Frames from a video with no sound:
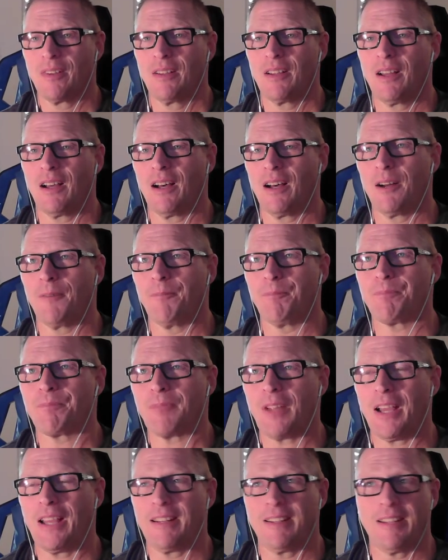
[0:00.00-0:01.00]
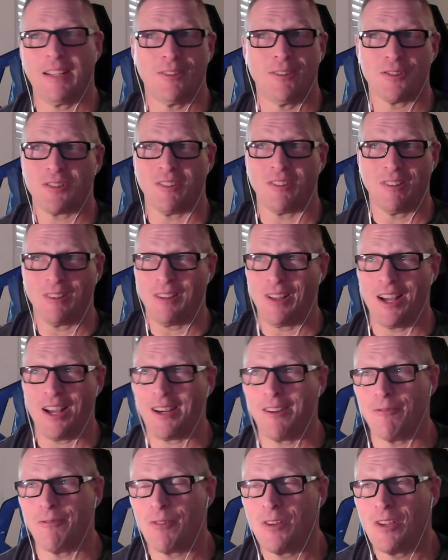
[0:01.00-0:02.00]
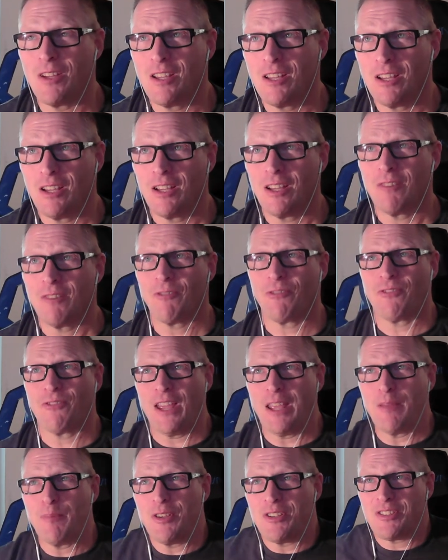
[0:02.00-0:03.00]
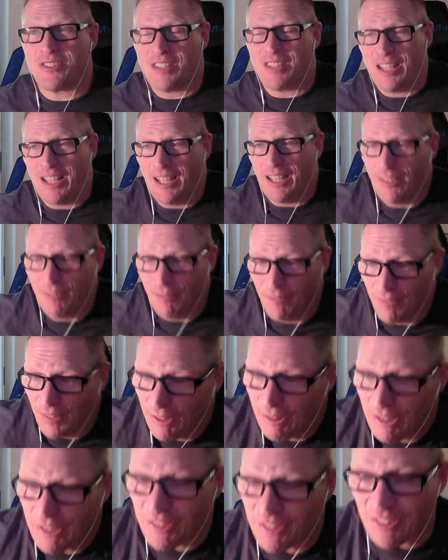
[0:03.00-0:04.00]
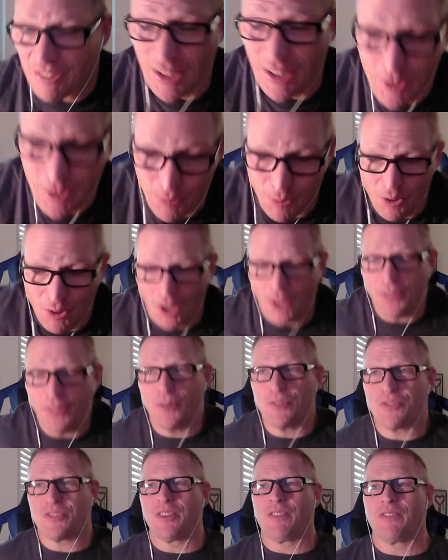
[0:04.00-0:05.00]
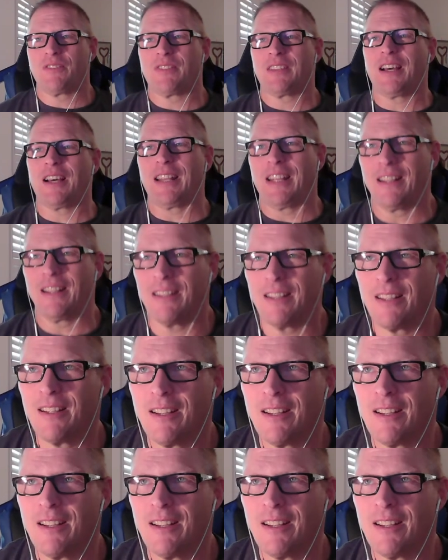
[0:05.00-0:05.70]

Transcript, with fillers: Um, I, and there's a lot of famous and very successful authors that have done it,